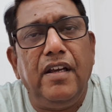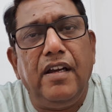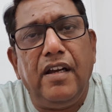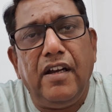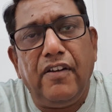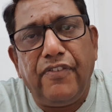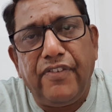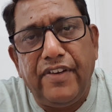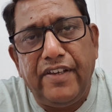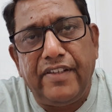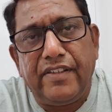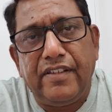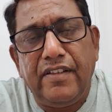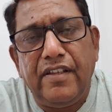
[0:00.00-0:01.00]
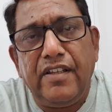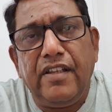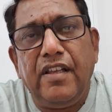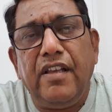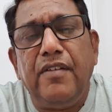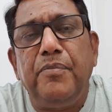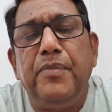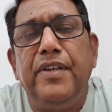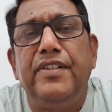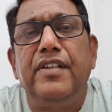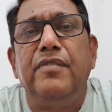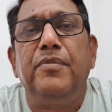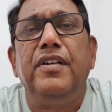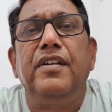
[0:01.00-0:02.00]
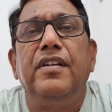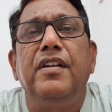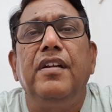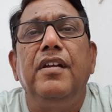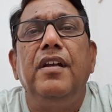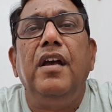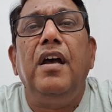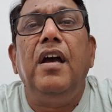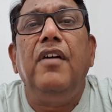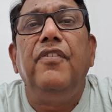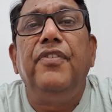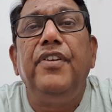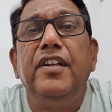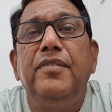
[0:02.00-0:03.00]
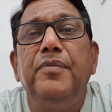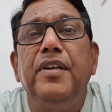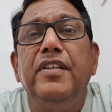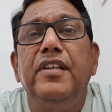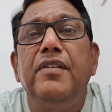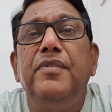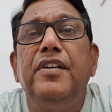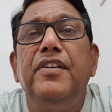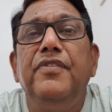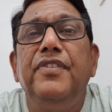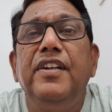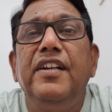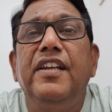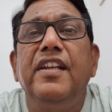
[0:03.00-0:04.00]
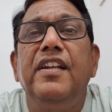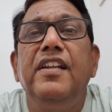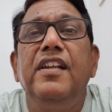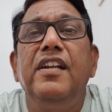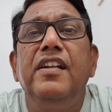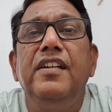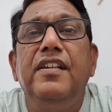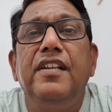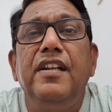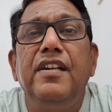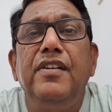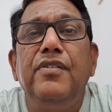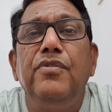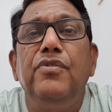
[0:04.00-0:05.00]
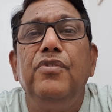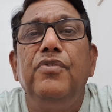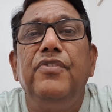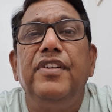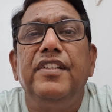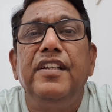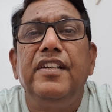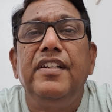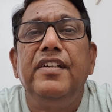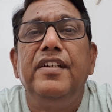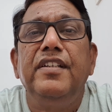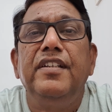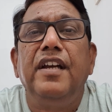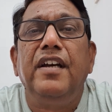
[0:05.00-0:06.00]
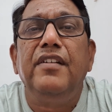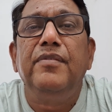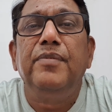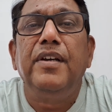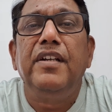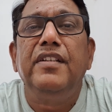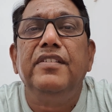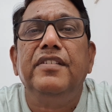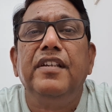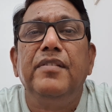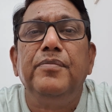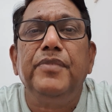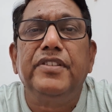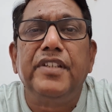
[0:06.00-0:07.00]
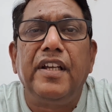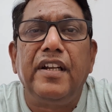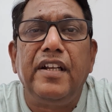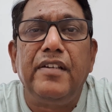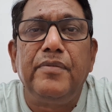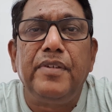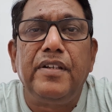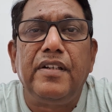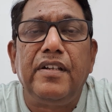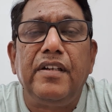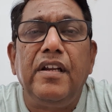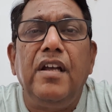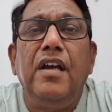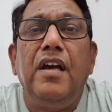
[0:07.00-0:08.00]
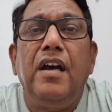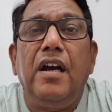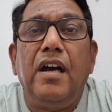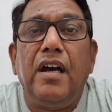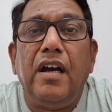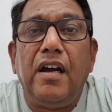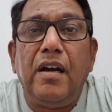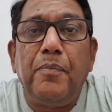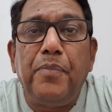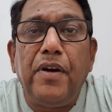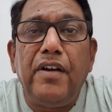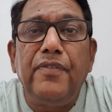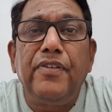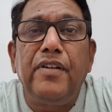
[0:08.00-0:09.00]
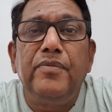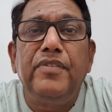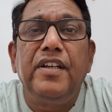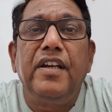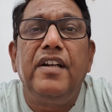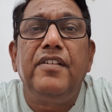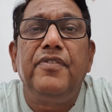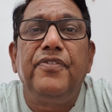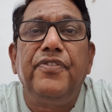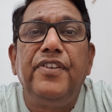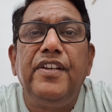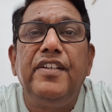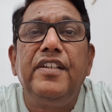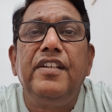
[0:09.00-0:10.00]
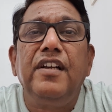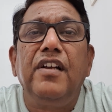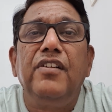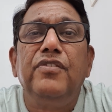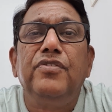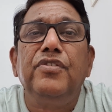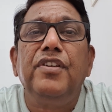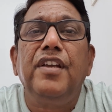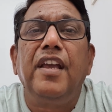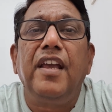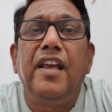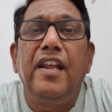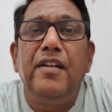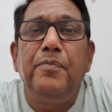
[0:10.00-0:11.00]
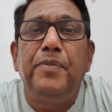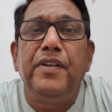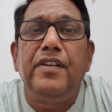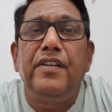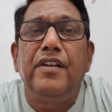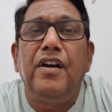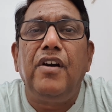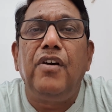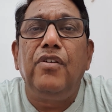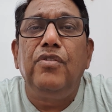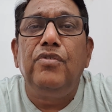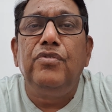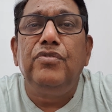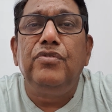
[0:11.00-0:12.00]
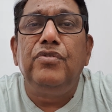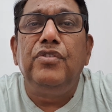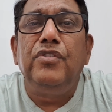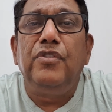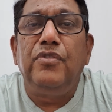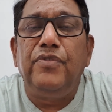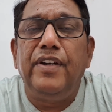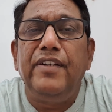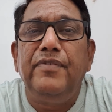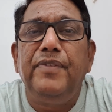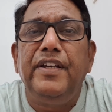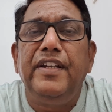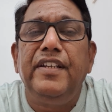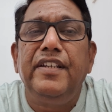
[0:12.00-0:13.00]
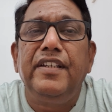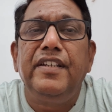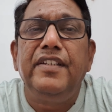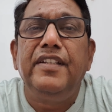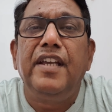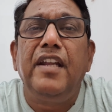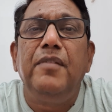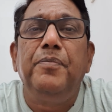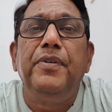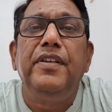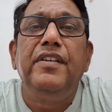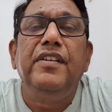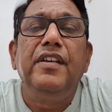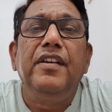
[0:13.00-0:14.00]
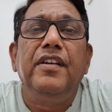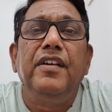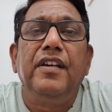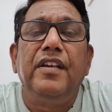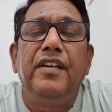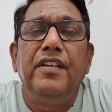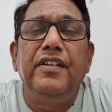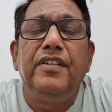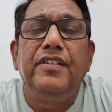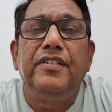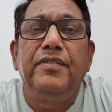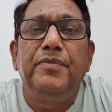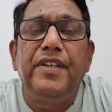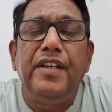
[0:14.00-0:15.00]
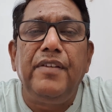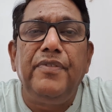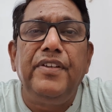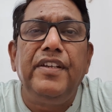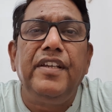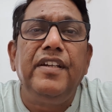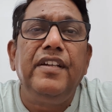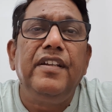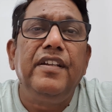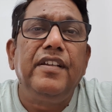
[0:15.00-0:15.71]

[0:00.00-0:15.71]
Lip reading: a phase measurement. Phase measurement will clearly tell you whether it is unbalanced or misalignment. Apart from that, phase is also helping how one bearing is helping, is behaving